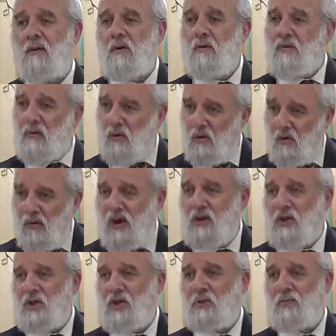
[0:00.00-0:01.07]
If you're a
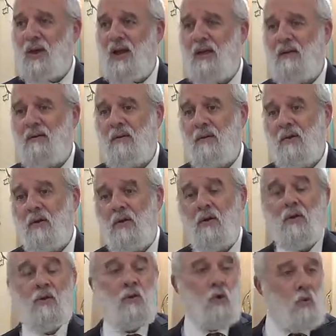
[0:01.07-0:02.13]
righteous man,
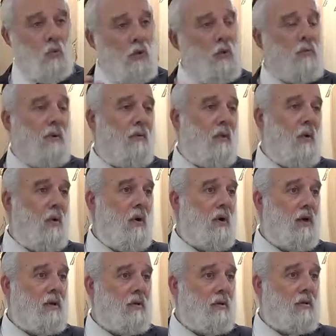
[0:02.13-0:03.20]
you will be
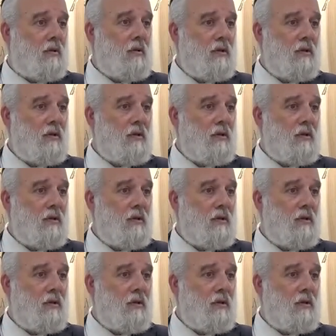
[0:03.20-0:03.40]
rewarded.